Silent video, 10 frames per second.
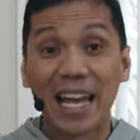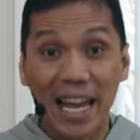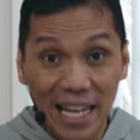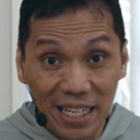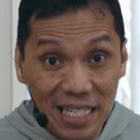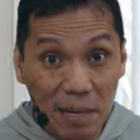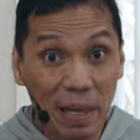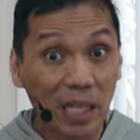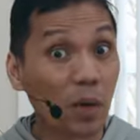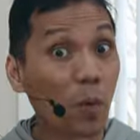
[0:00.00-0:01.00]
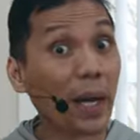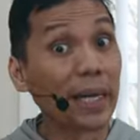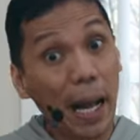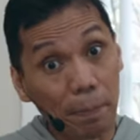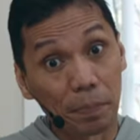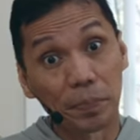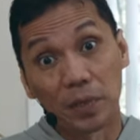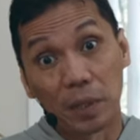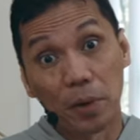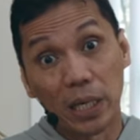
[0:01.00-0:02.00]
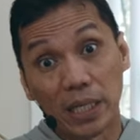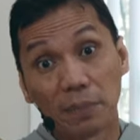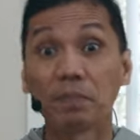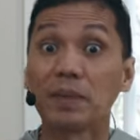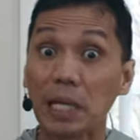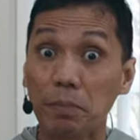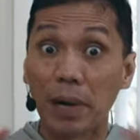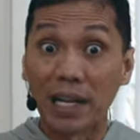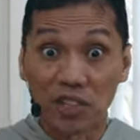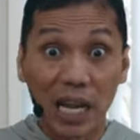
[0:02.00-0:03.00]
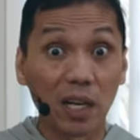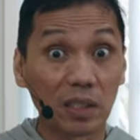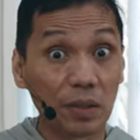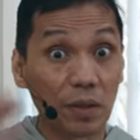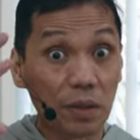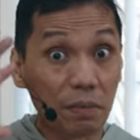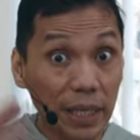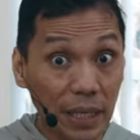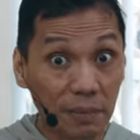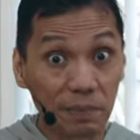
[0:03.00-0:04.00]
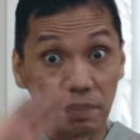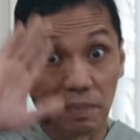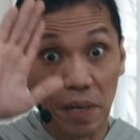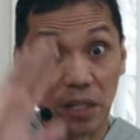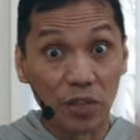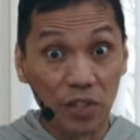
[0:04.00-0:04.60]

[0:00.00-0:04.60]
And as they make their way up to the body, they branch out in three major